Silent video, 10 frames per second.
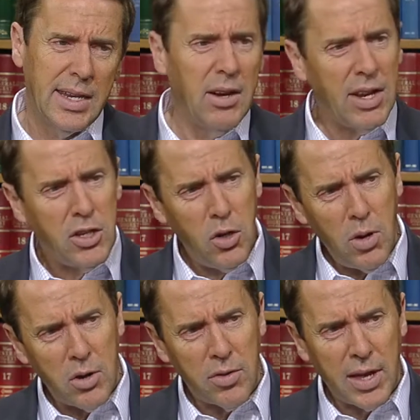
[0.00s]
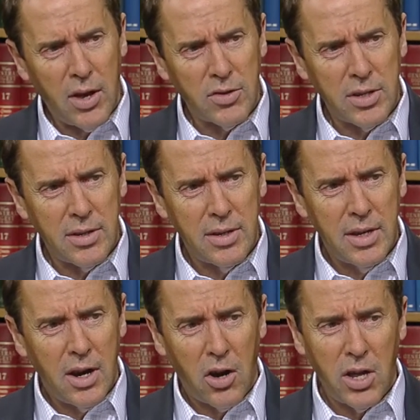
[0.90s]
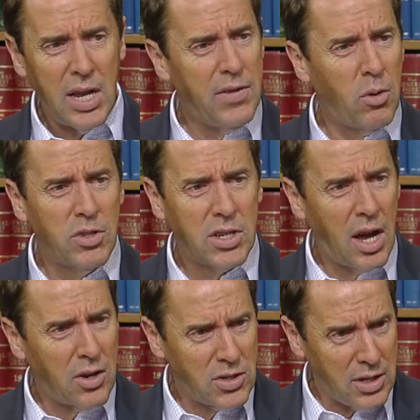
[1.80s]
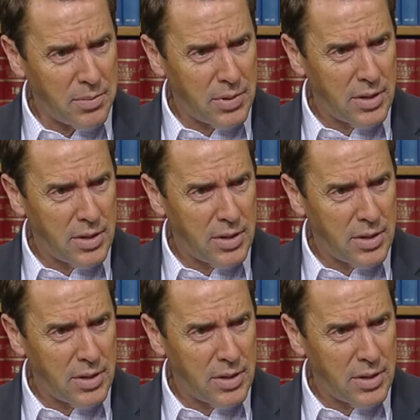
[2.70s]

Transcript: nearly 200,000 are not even on scholarship.